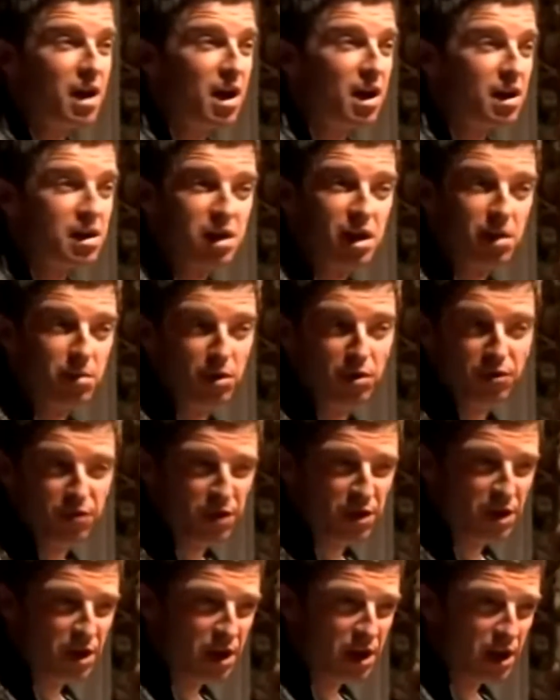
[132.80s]
an axe, and I'm not
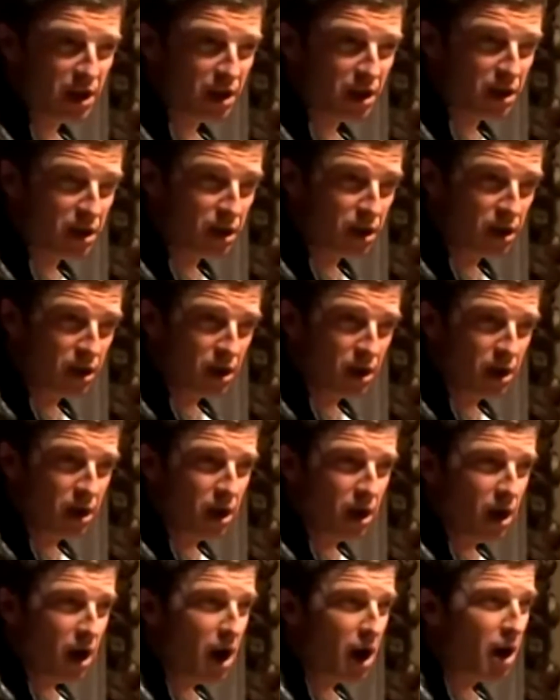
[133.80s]
kidding.
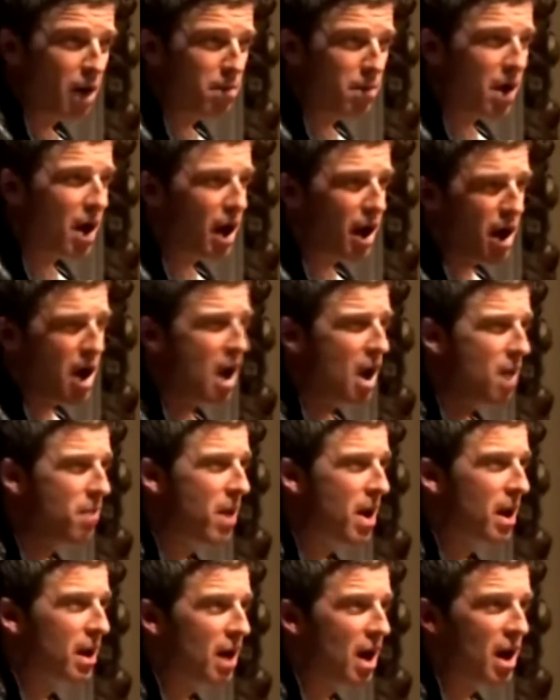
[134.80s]
And, and, I, and I
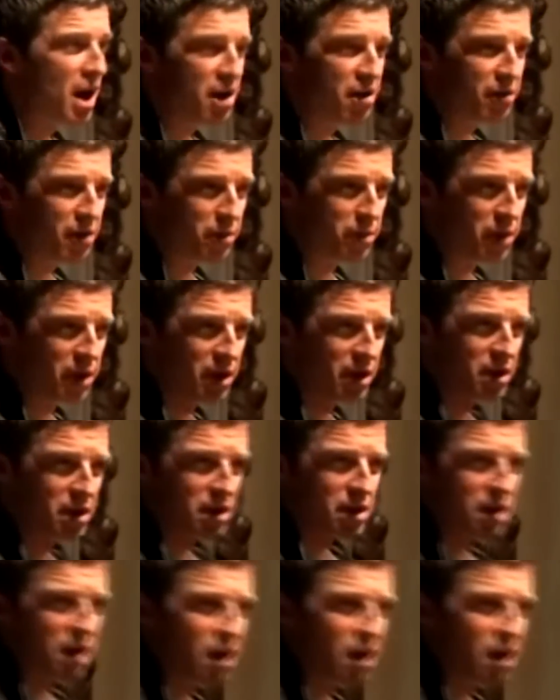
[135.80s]
make light of it because it's